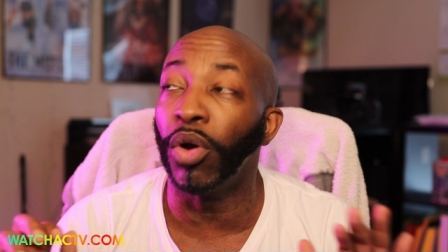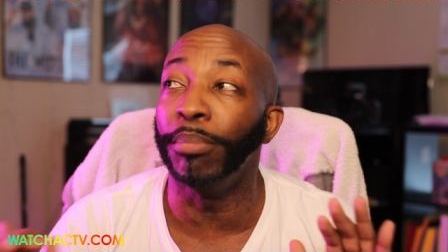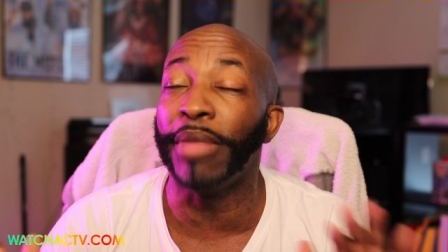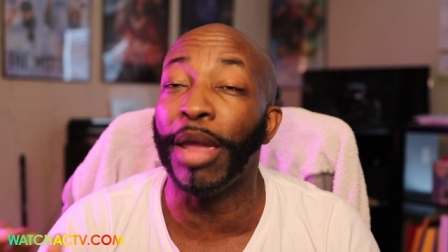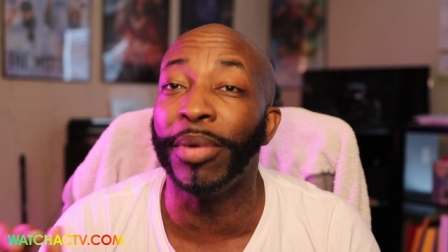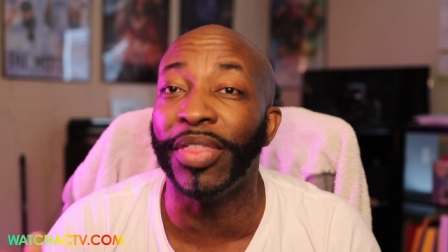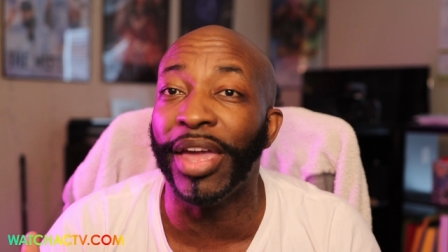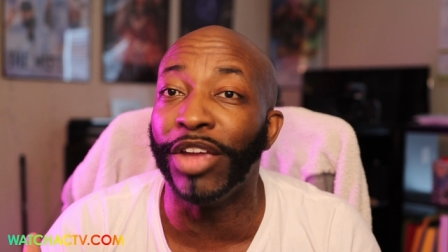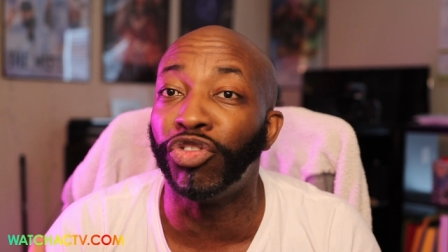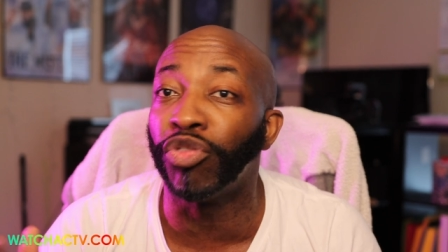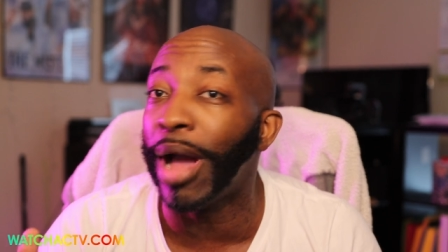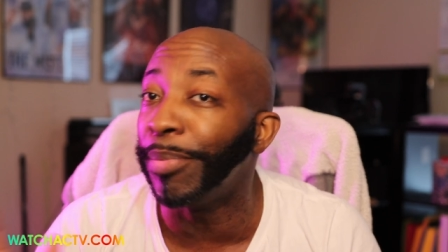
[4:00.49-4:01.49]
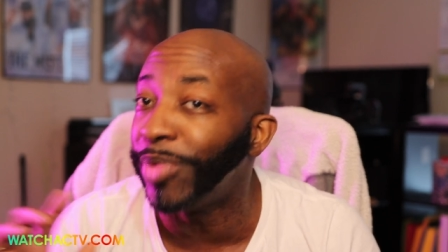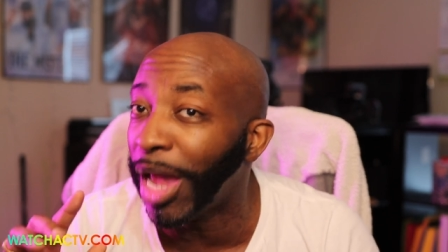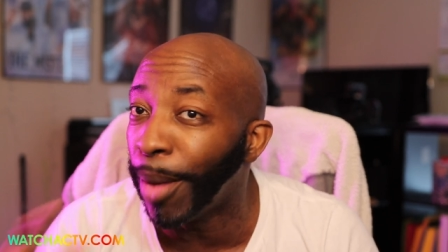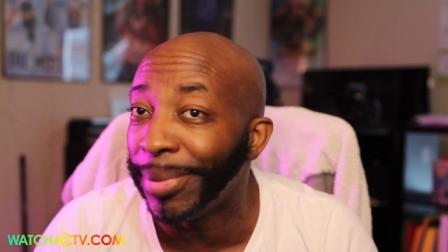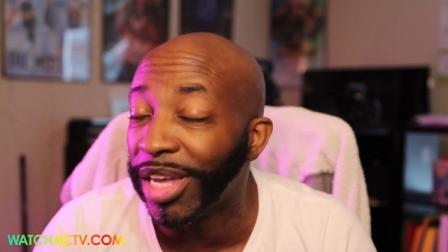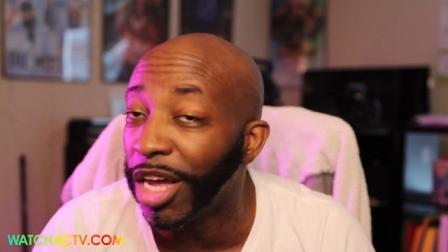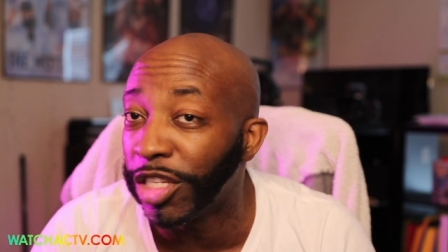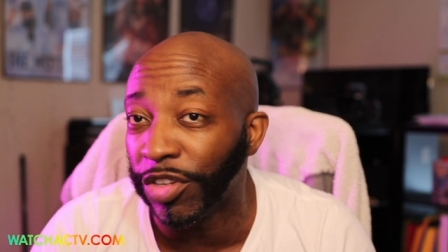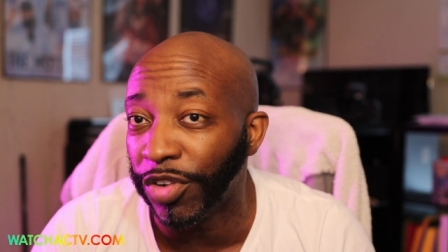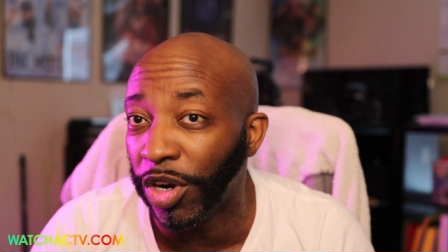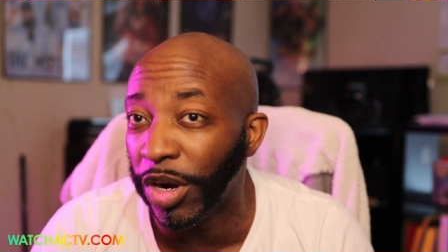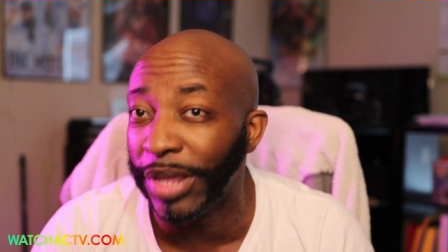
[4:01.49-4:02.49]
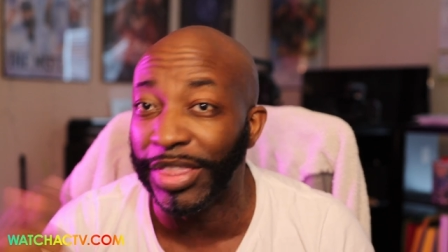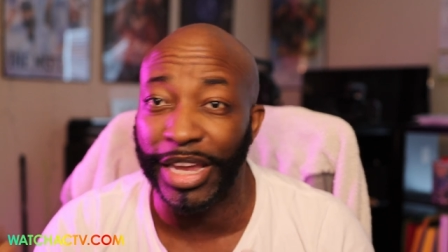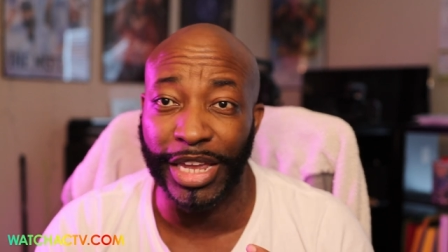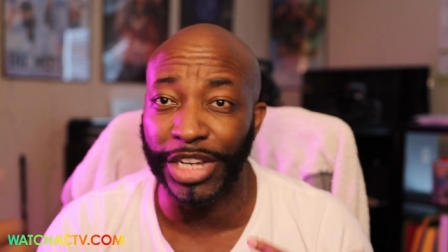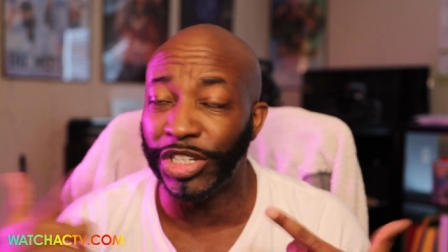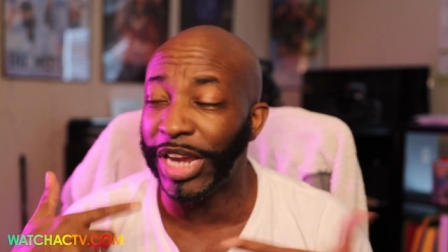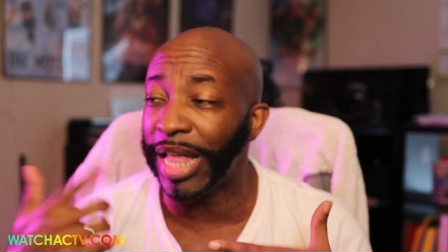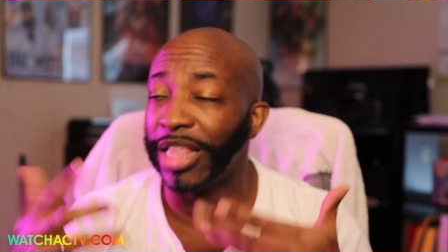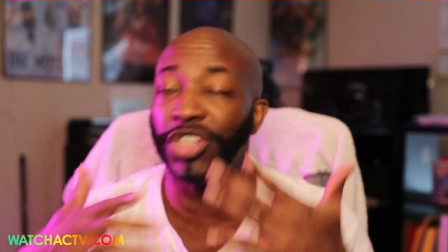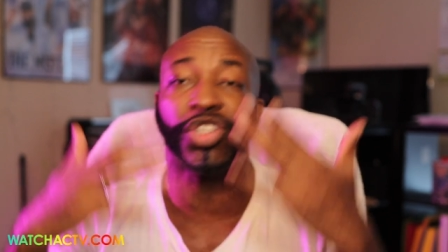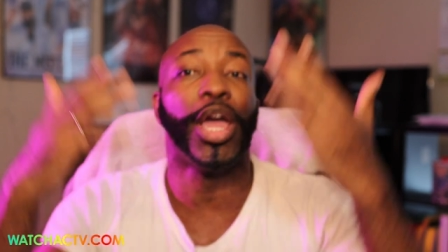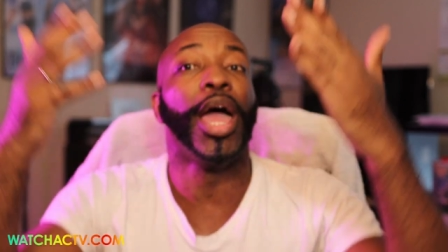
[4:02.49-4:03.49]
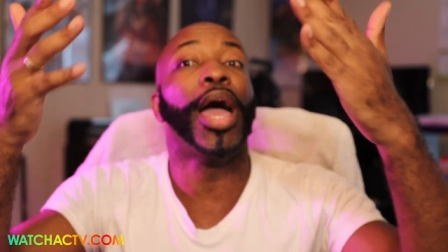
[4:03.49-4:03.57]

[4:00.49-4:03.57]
or maybe they dropped out because of her in the eating challenge.